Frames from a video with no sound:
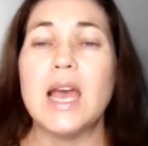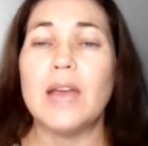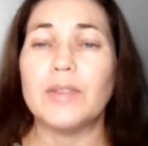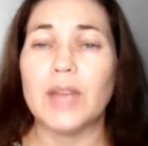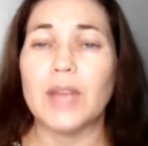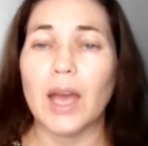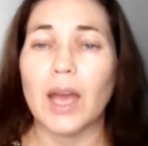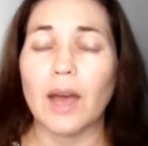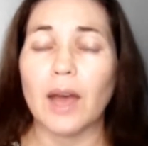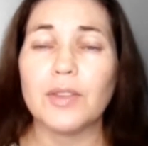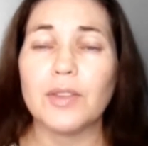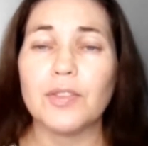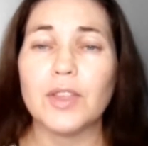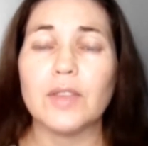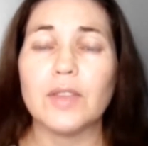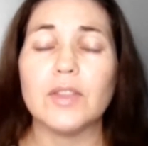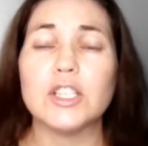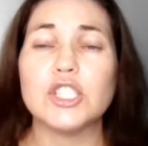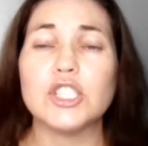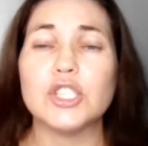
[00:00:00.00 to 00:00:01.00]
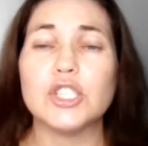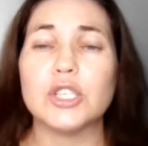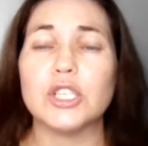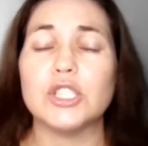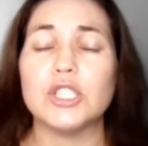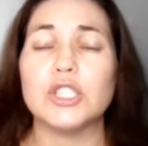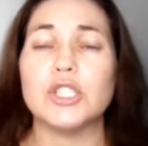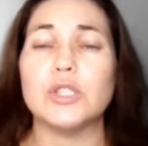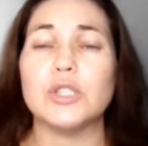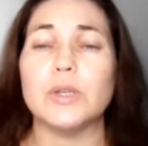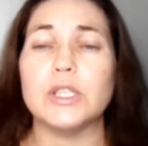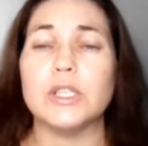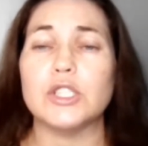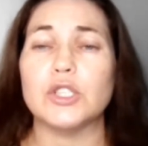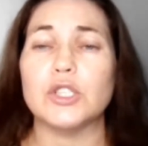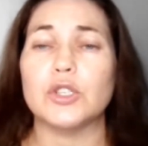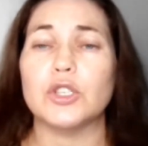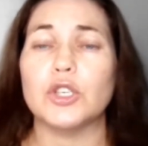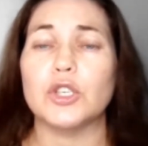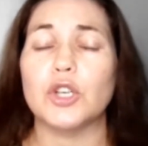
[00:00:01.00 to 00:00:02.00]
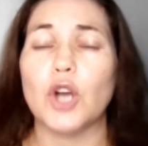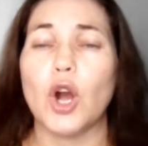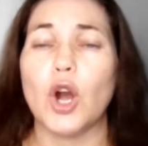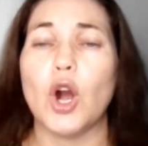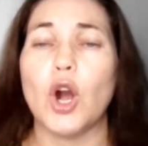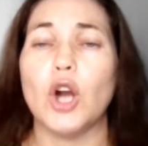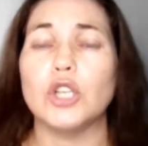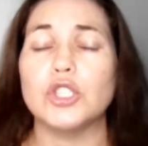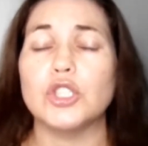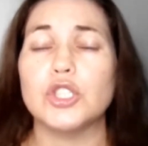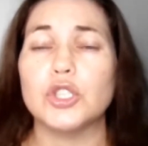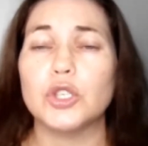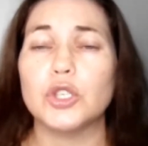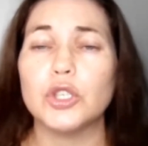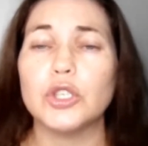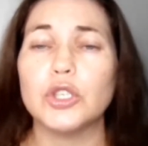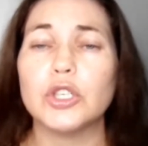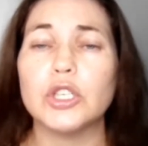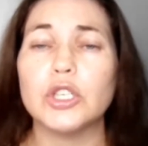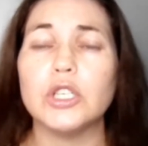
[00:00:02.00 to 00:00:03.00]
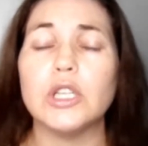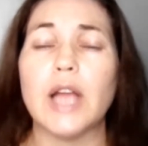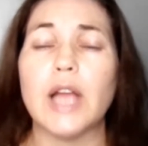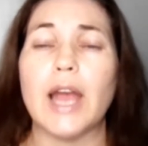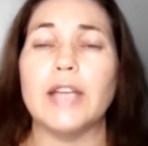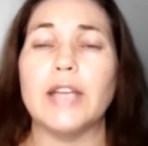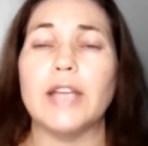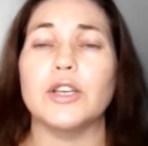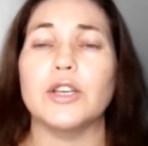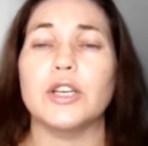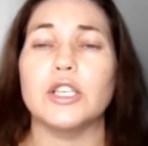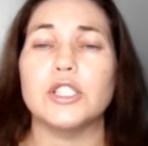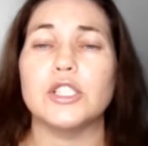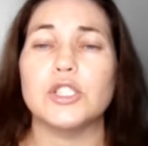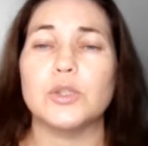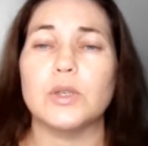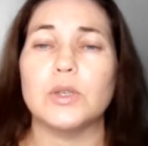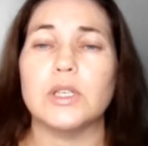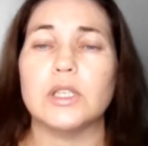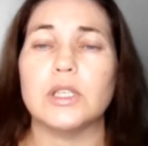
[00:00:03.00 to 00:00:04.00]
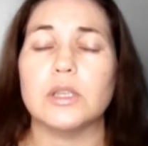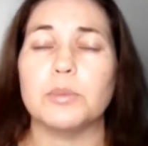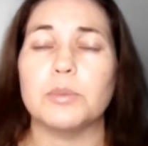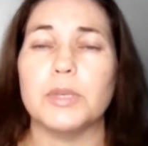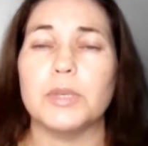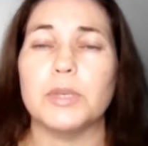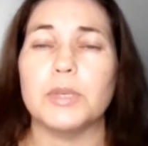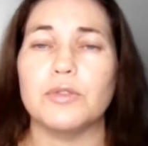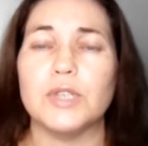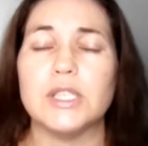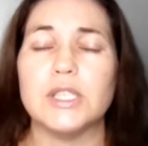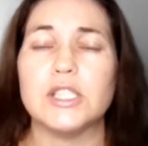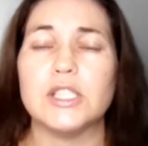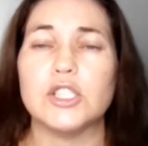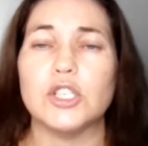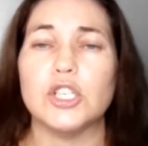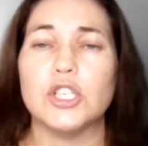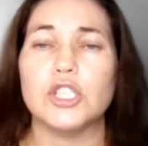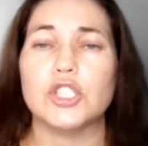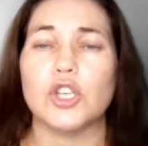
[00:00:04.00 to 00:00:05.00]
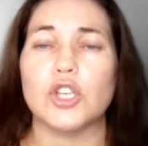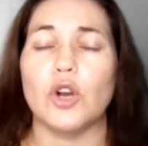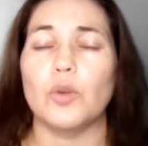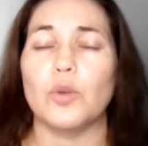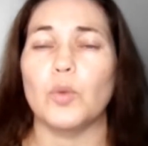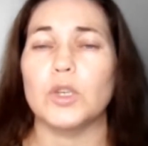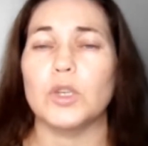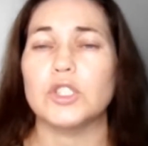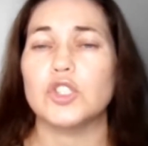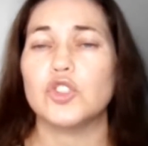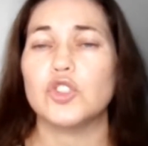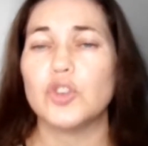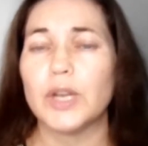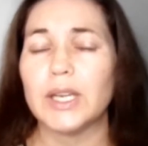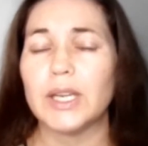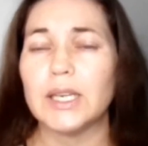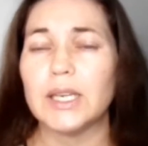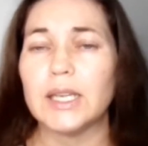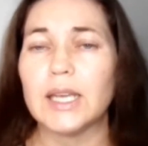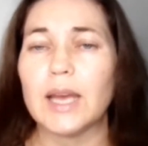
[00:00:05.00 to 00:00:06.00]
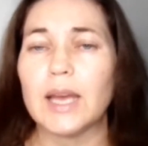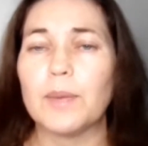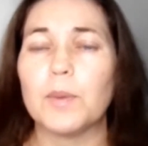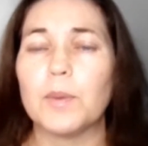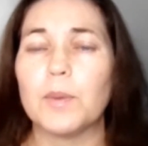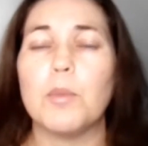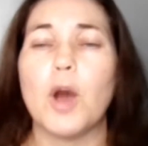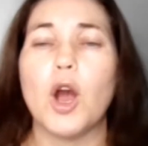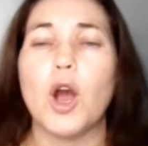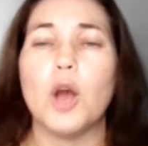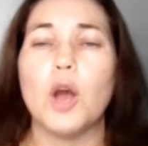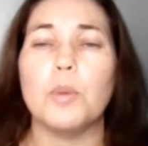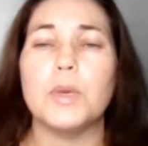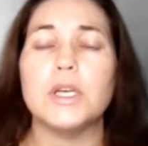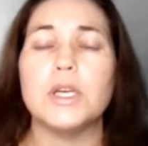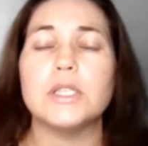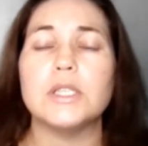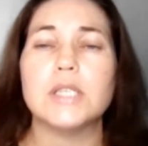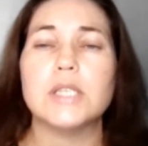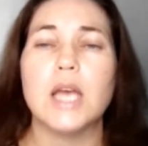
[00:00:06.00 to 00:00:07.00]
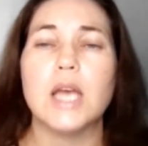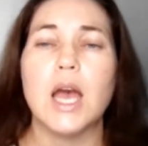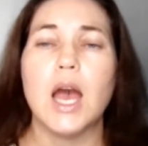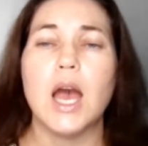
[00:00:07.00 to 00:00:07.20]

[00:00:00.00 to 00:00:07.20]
The other thing that you can do is you can go onto Google and you can do a little bit of research on what's trending at the moment,